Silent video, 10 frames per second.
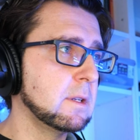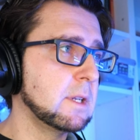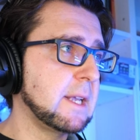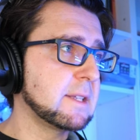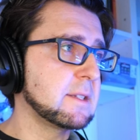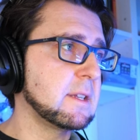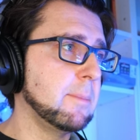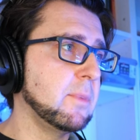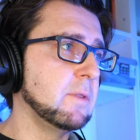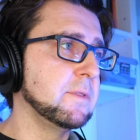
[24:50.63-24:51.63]
next
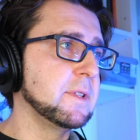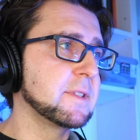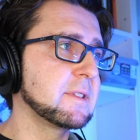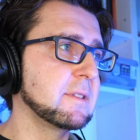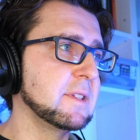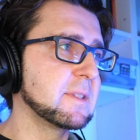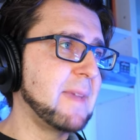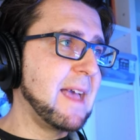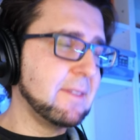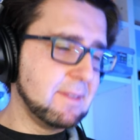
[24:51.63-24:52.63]
step of this this
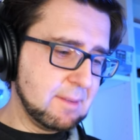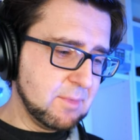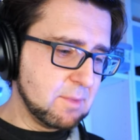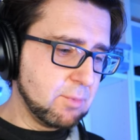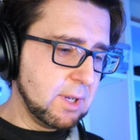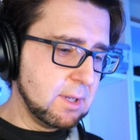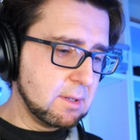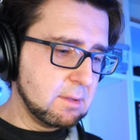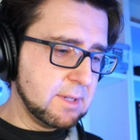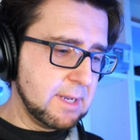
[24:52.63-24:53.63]
math. I'm just breaking
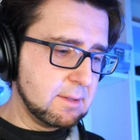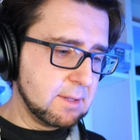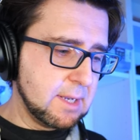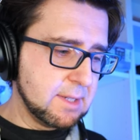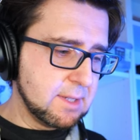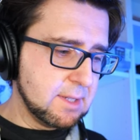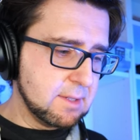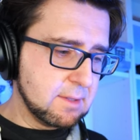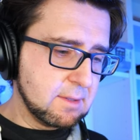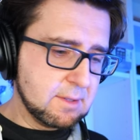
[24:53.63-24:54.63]
it all down, guys. This
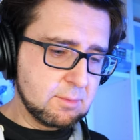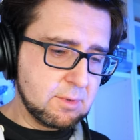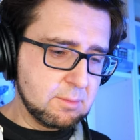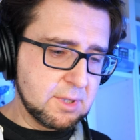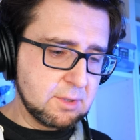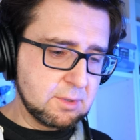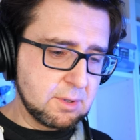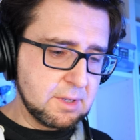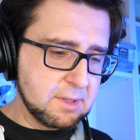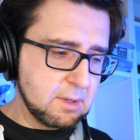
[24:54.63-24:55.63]
is this is what a
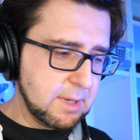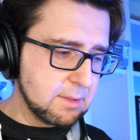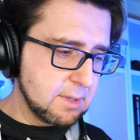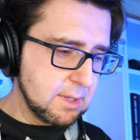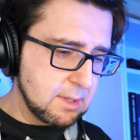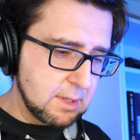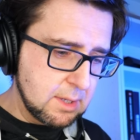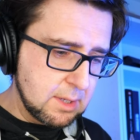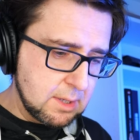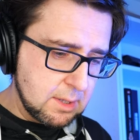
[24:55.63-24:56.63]
tutorial is all about, right?
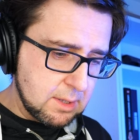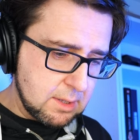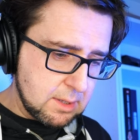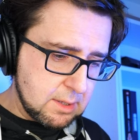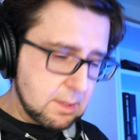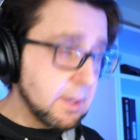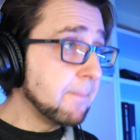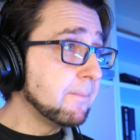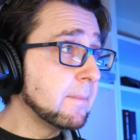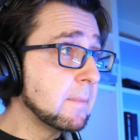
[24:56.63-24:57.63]

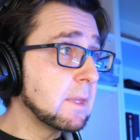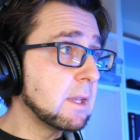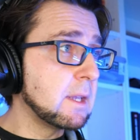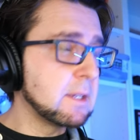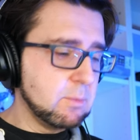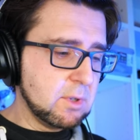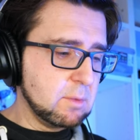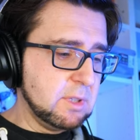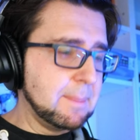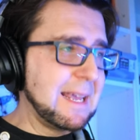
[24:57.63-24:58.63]
Um, and then we're going to
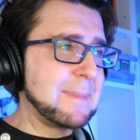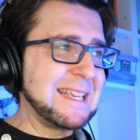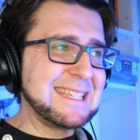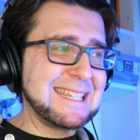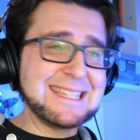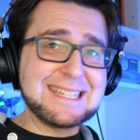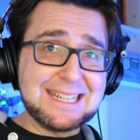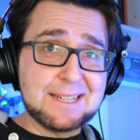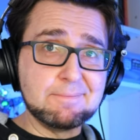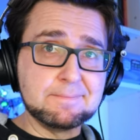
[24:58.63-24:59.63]
multiply by 16.